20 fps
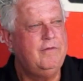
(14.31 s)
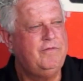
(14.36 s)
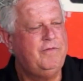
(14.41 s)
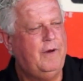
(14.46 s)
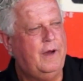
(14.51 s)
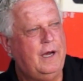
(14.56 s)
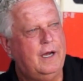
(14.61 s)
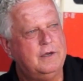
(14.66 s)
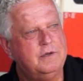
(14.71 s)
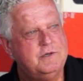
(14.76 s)

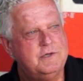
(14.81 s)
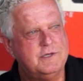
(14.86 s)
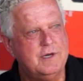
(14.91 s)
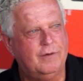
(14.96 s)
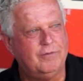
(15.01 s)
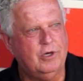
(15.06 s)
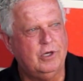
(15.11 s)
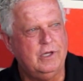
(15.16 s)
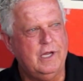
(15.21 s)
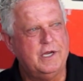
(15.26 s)
I have
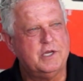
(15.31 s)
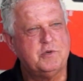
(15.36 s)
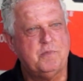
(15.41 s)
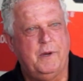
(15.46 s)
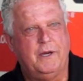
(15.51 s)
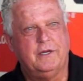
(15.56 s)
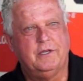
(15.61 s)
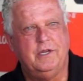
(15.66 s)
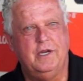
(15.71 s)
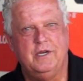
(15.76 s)
uh,
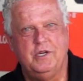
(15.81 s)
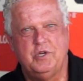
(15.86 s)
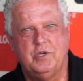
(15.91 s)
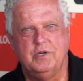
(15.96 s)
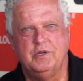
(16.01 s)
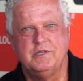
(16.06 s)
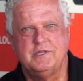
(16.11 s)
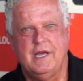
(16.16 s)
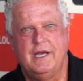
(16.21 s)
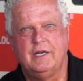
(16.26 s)
several
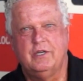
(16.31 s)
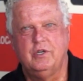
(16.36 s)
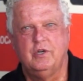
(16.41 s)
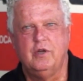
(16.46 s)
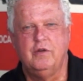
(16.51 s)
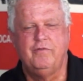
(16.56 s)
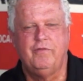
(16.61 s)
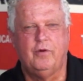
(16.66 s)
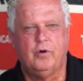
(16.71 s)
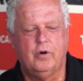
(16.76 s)
expectations,
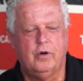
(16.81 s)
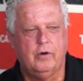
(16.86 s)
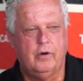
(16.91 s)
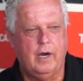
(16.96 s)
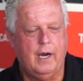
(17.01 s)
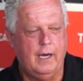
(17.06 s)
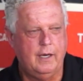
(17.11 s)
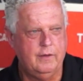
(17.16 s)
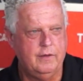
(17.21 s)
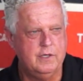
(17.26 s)
actually,
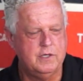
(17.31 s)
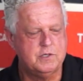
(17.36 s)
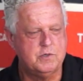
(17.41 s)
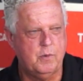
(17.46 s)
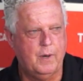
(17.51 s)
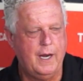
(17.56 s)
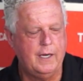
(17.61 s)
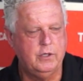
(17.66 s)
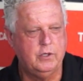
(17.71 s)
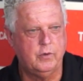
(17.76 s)
for
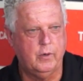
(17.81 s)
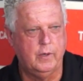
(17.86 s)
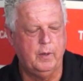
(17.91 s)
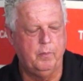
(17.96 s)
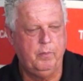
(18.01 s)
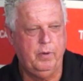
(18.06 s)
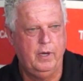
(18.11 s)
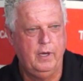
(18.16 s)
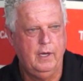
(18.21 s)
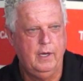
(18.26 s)
uh, this
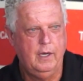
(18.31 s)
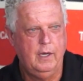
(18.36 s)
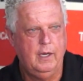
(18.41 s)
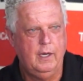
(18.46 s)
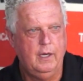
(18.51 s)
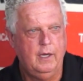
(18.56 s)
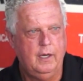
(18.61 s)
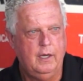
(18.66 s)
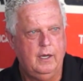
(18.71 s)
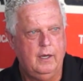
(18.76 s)
ride trip.
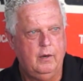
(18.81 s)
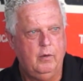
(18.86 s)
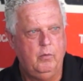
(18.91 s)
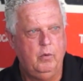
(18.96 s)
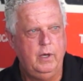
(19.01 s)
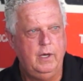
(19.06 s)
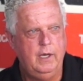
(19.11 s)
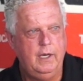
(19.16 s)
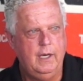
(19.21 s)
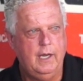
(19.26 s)

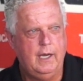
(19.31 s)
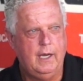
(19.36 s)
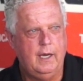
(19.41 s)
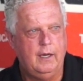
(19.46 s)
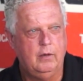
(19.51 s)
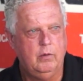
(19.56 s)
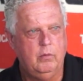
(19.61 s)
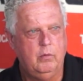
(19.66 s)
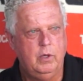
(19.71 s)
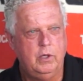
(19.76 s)

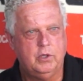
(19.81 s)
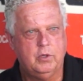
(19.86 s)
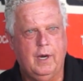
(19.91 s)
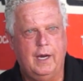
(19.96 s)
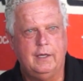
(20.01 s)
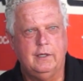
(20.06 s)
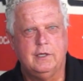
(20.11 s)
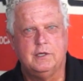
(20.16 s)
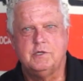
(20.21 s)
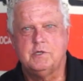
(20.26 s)
We, uh,
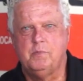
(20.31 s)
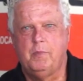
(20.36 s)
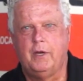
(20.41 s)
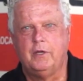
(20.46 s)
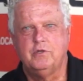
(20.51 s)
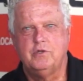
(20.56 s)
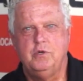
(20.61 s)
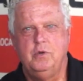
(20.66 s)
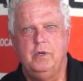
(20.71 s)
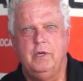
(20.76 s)
we tried
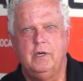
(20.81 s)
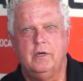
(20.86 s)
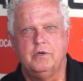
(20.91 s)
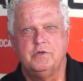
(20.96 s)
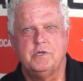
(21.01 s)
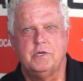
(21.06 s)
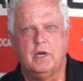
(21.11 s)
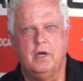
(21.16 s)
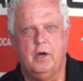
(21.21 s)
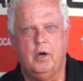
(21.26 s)
this about
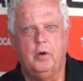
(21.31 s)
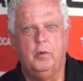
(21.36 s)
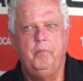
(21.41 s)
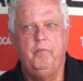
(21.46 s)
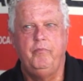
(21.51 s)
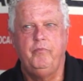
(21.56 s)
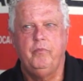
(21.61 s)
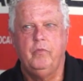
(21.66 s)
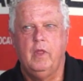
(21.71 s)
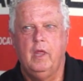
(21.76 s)
two years
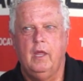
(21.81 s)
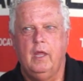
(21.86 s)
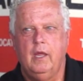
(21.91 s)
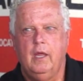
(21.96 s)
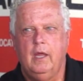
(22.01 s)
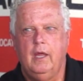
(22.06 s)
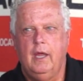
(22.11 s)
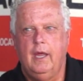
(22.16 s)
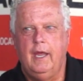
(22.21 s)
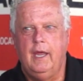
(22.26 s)
ago,
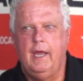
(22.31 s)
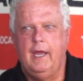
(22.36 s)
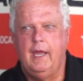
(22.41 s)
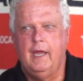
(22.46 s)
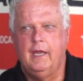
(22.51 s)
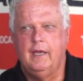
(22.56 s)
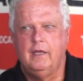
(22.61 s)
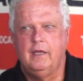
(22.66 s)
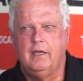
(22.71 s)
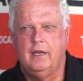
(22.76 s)

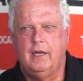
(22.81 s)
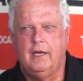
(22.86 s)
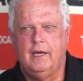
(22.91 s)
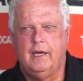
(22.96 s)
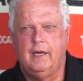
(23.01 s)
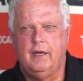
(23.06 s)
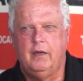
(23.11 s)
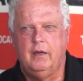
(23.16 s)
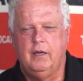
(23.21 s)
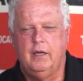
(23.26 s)

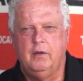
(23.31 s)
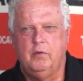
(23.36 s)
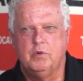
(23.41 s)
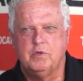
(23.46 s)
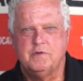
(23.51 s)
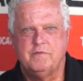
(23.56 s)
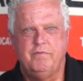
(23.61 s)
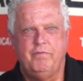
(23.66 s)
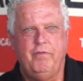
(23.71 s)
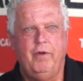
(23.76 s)
and
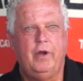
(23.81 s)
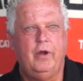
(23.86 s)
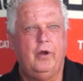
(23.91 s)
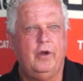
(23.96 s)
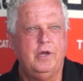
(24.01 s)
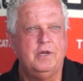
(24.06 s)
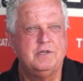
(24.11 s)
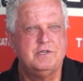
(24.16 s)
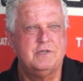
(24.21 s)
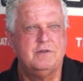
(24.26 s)
uh, it was
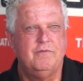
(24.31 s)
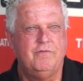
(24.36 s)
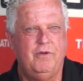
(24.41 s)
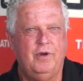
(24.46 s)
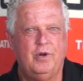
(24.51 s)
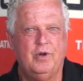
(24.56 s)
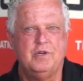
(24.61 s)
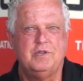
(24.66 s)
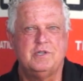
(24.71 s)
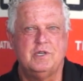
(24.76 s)
very,
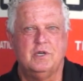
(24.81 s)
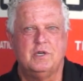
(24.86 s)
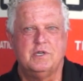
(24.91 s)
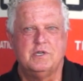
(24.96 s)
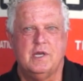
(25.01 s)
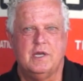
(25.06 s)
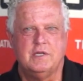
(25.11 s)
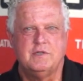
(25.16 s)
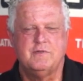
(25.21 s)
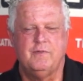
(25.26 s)
very
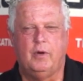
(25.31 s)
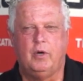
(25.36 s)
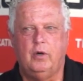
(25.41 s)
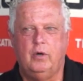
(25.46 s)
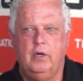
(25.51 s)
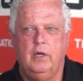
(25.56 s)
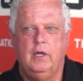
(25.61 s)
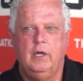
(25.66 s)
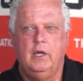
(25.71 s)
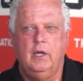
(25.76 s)

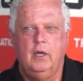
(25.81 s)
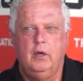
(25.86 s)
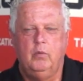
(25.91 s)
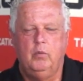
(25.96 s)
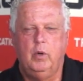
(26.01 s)
successful.